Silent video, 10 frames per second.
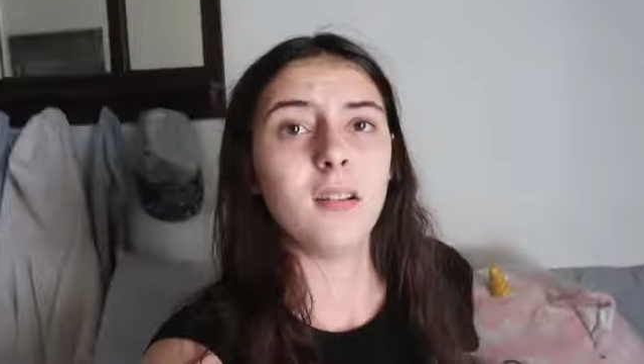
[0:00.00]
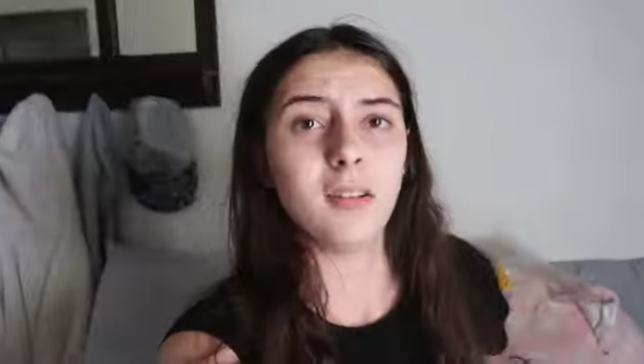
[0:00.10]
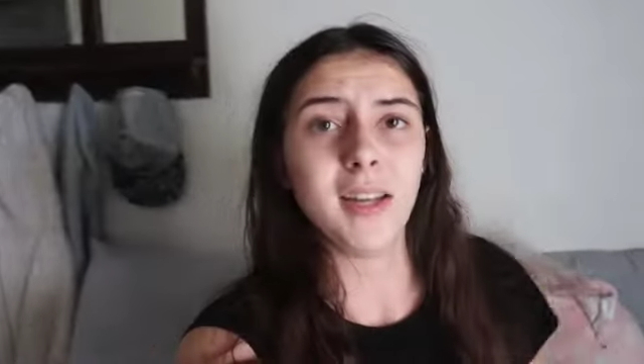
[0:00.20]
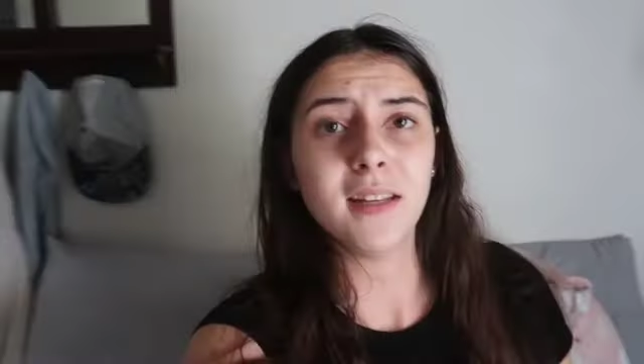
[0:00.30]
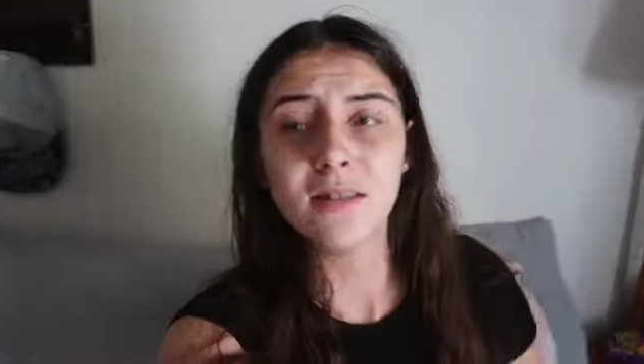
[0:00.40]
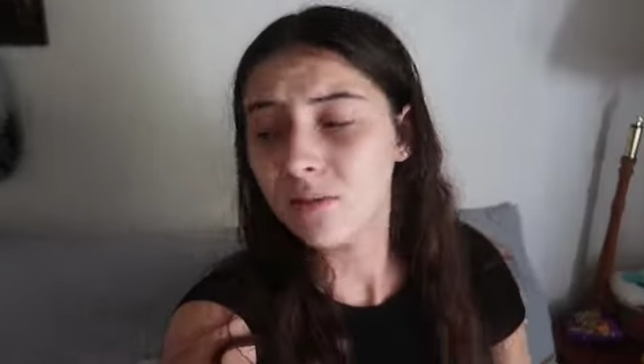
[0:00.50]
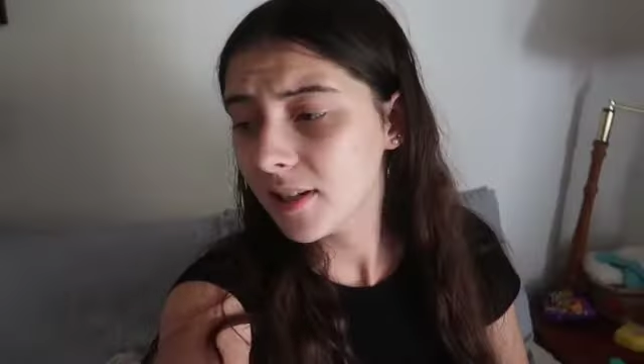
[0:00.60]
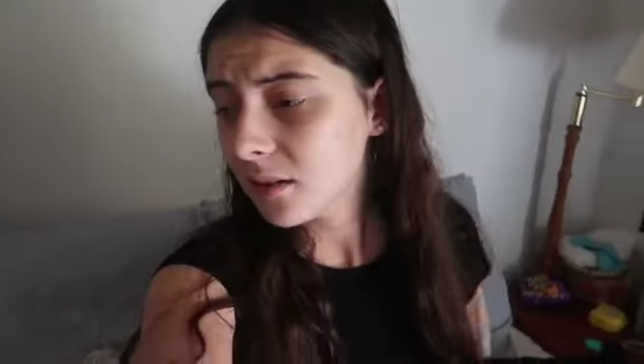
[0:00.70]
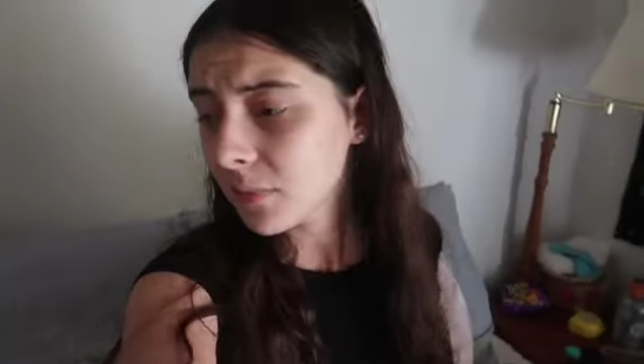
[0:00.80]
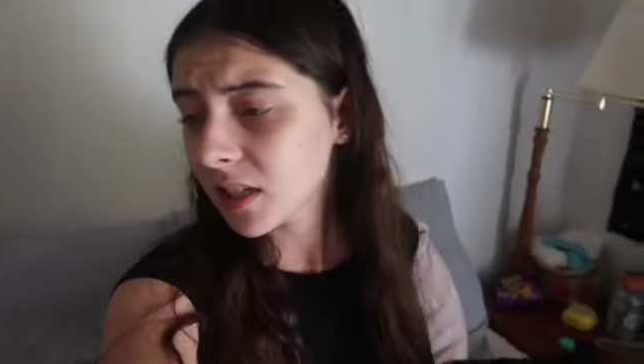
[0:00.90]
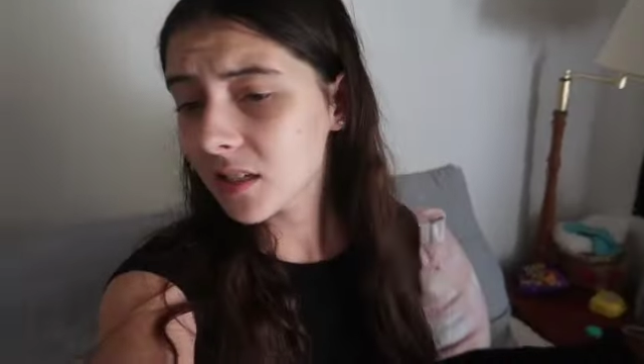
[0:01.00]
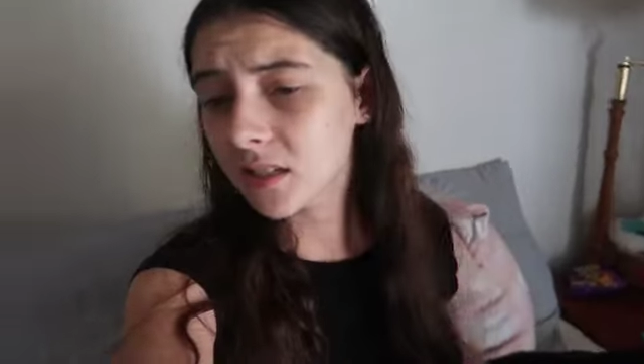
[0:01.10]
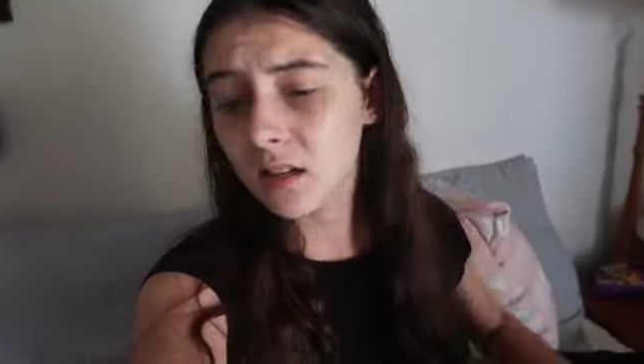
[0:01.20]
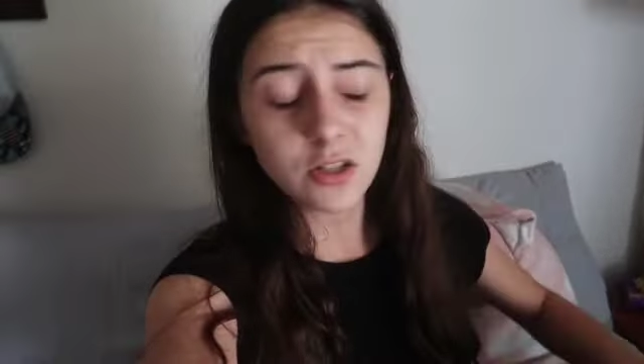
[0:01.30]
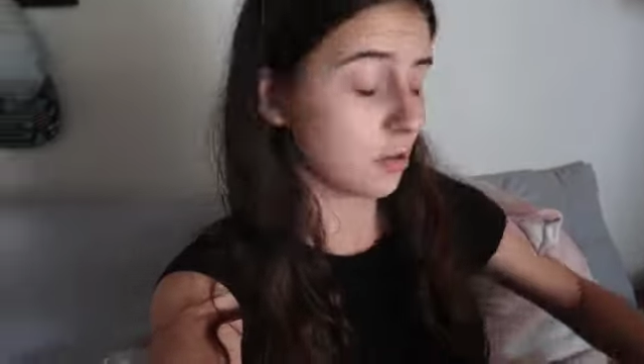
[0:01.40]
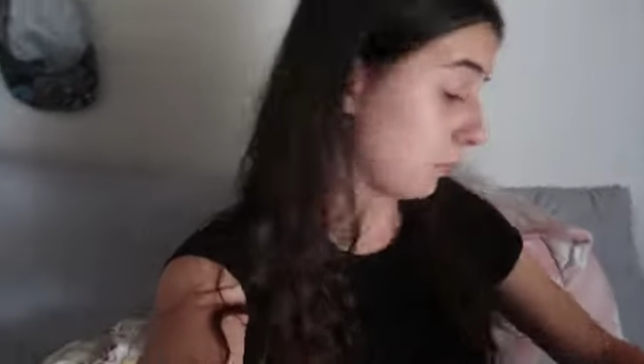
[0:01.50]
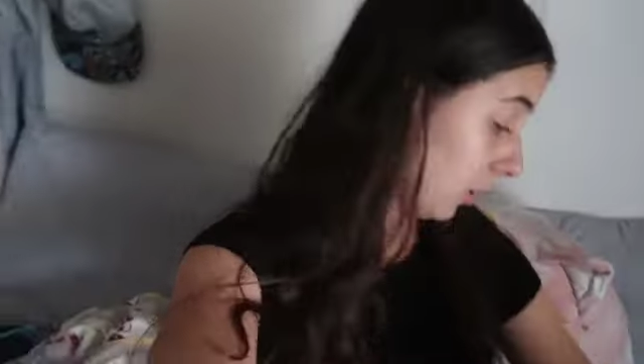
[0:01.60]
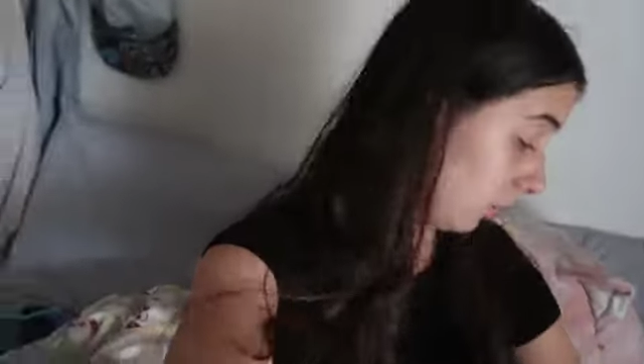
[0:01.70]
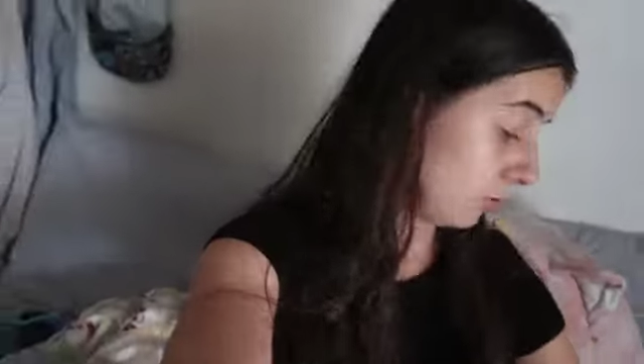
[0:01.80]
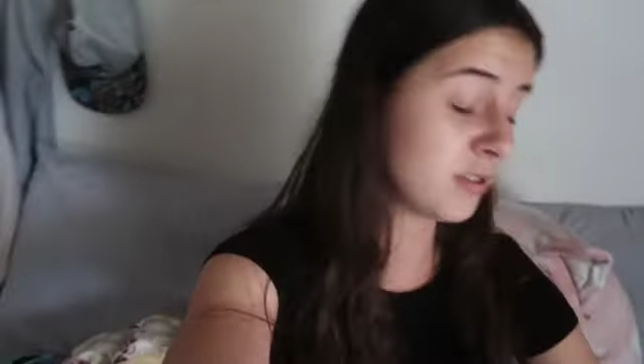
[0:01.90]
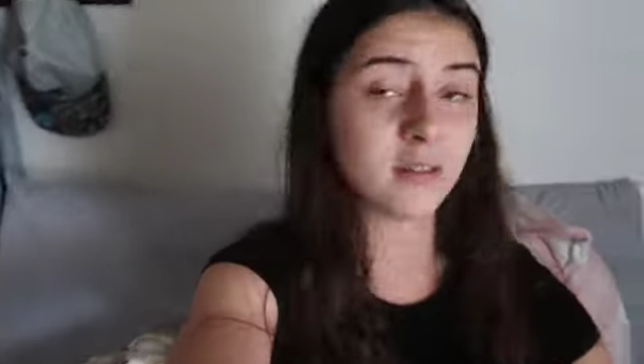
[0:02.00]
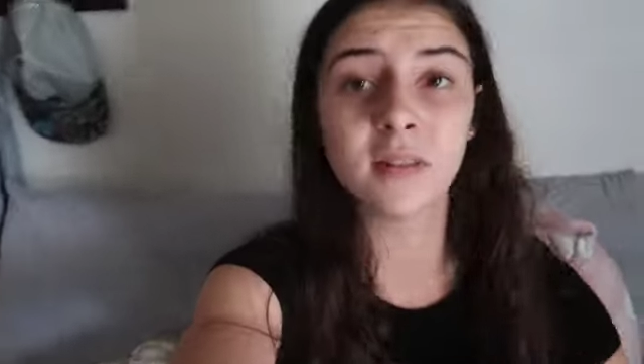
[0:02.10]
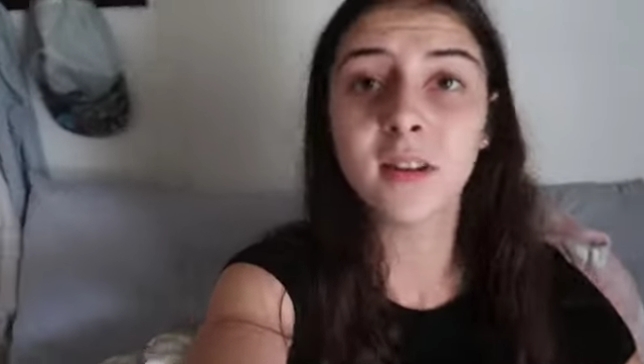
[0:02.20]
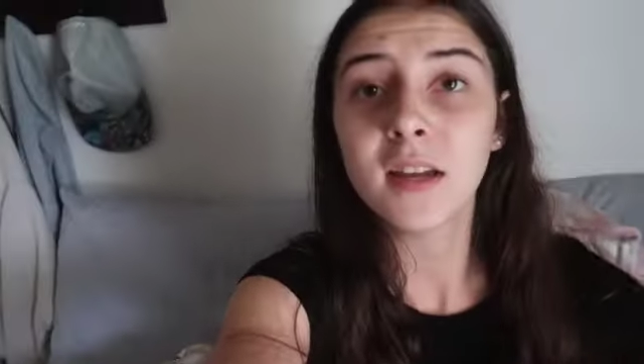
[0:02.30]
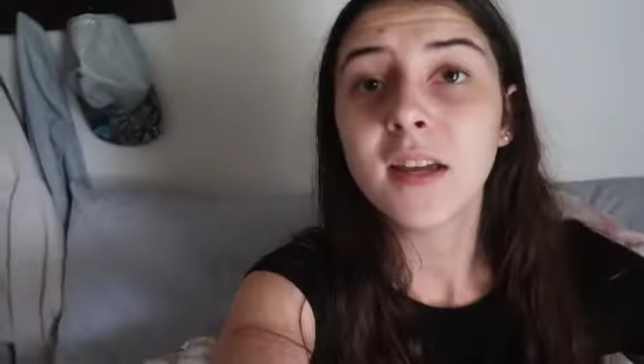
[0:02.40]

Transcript: Okay, so I did my discussion post.